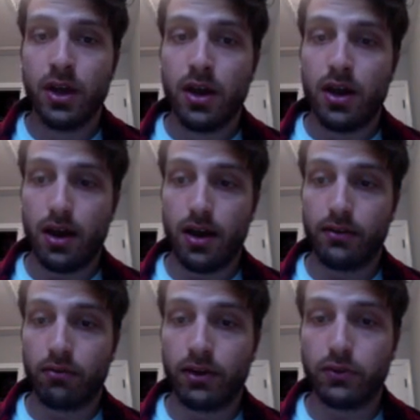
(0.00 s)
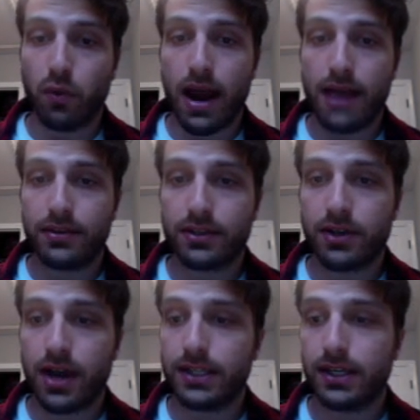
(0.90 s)
Uh, the reason why this
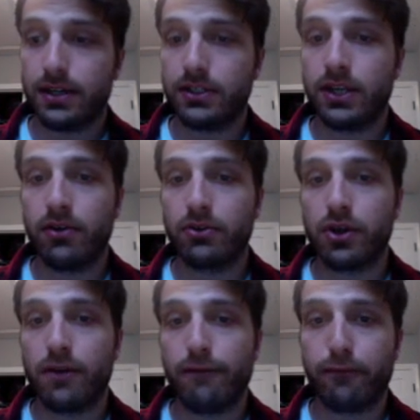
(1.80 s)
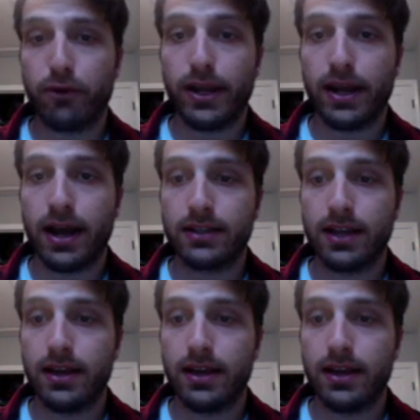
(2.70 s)
content is here, it's all free content,